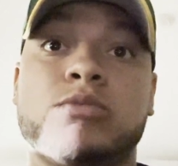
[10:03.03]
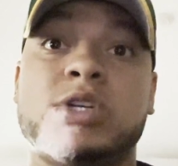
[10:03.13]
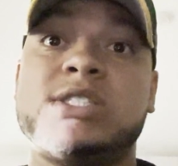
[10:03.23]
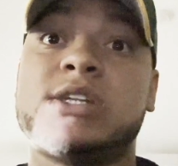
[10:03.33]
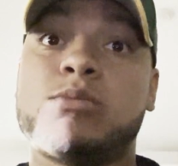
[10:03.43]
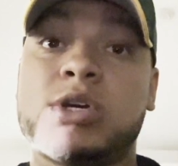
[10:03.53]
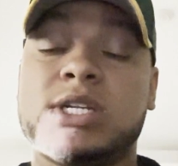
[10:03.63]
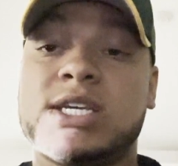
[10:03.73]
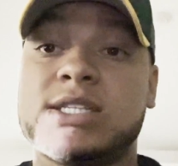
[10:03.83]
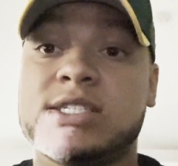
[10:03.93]
reason I'm wanting
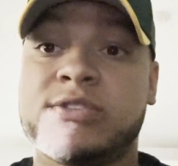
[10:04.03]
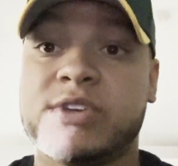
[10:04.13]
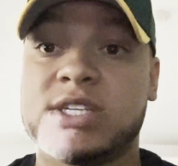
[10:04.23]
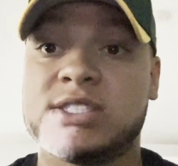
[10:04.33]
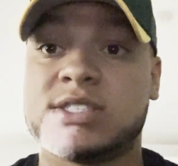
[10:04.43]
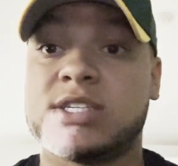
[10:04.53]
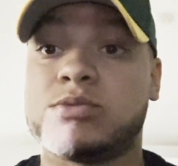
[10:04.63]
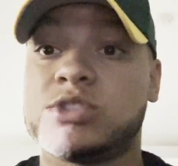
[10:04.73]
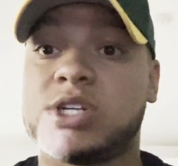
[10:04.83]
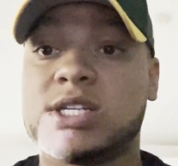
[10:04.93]
to get this fixed is because
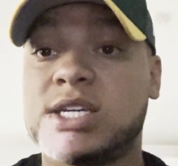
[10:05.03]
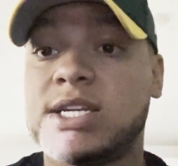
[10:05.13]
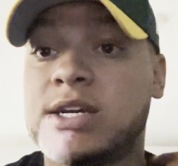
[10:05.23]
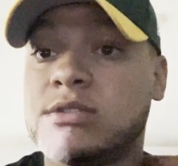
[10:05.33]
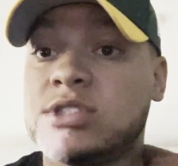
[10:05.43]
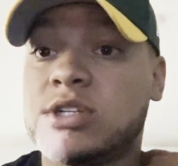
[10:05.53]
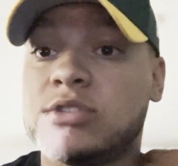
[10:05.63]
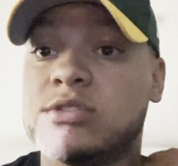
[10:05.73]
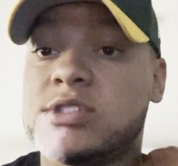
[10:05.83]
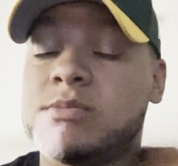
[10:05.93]
we're trying to get out and start
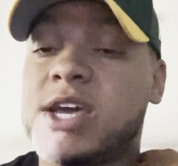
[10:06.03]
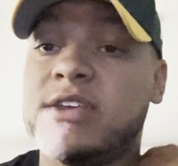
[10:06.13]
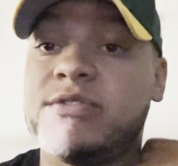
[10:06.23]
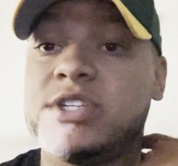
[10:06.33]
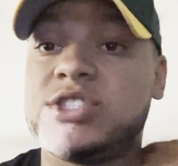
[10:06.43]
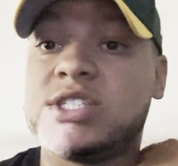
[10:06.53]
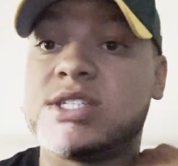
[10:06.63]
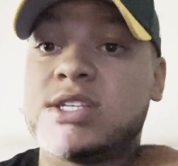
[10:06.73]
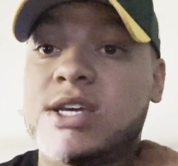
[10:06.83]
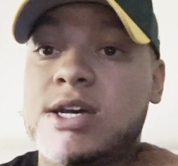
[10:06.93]
doing some night
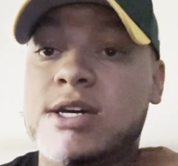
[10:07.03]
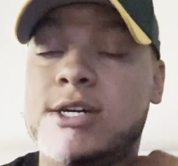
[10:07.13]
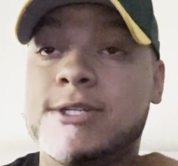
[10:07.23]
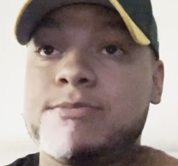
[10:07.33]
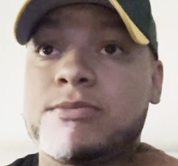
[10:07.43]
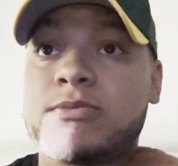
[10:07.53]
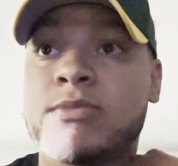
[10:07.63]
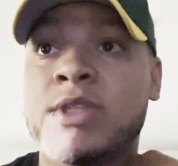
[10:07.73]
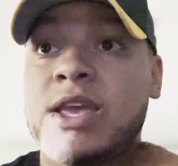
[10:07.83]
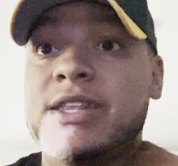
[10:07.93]
fishing. Um,
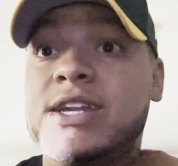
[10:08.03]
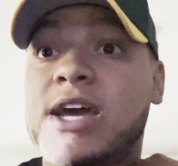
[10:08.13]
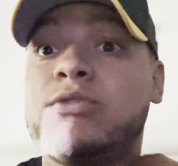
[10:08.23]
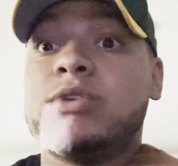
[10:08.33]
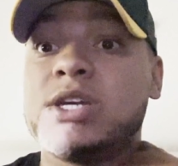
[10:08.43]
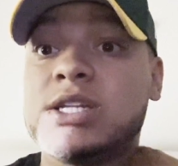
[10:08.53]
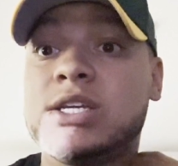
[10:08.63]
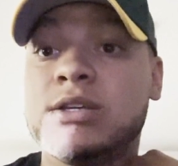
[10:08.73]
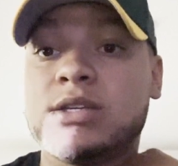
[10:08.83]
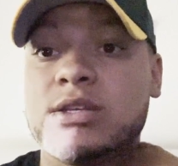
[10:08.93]
and then I'd
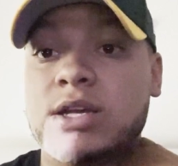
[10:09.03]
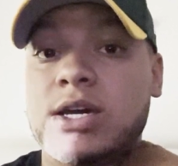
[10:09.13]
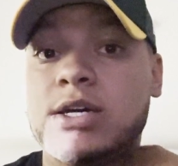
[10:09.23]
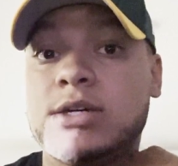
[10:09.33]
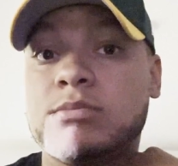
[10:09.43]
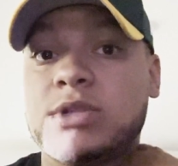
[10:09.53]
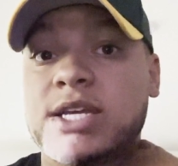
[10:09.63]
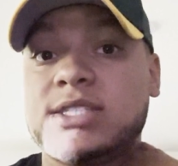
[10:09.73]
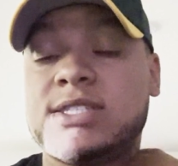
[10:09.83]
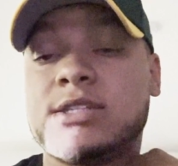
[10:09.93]
really um,
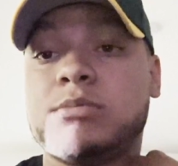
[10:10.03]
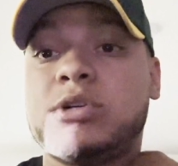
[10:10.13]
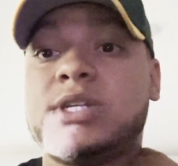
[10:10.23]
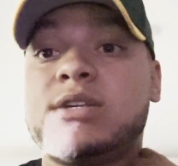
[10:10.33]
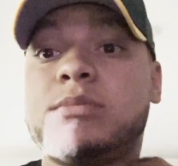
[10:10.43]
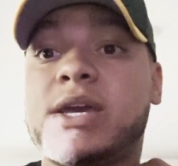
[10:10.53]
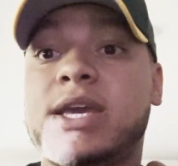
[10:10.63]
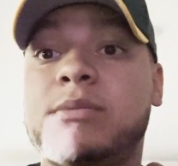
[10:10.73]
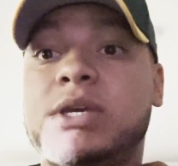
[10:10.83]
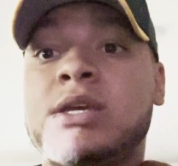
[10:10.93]
like to take the boat down to
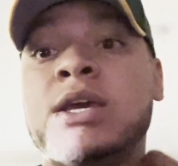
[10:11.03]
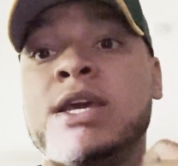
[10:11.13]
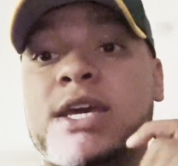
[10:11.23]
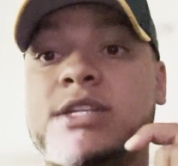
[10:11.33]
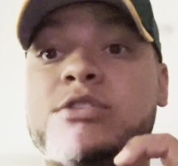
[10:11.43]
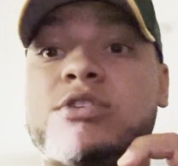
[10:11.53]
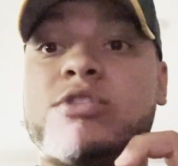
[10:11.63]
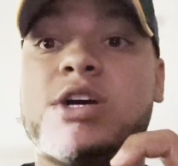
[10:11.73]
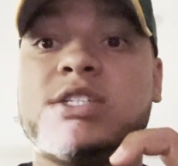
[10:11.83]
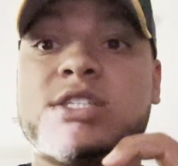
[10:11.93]
Miami and do the
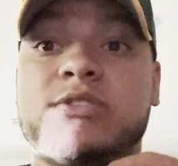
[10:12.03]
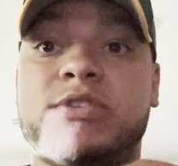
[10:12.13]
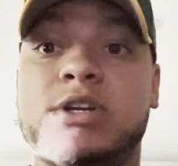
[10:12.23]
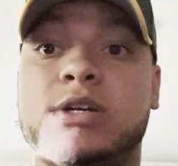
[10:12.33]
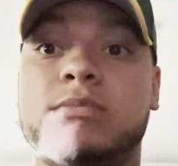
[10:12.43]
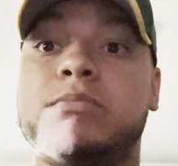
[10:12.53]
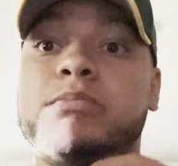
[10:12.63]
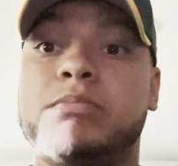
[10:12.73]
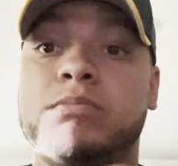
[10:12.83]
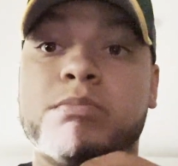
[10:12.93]
crossing
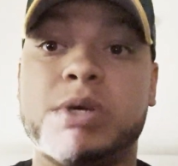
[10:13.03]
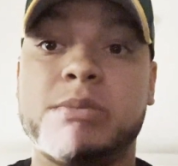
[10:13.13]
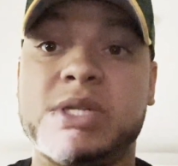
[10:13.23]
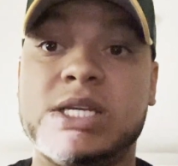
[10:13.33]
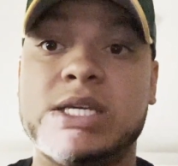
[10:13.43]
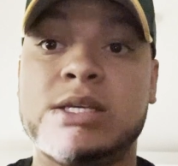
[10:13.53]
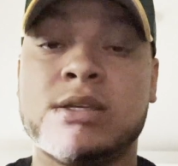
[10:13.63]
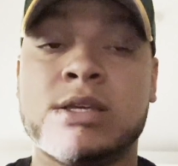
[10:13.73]
from Bimini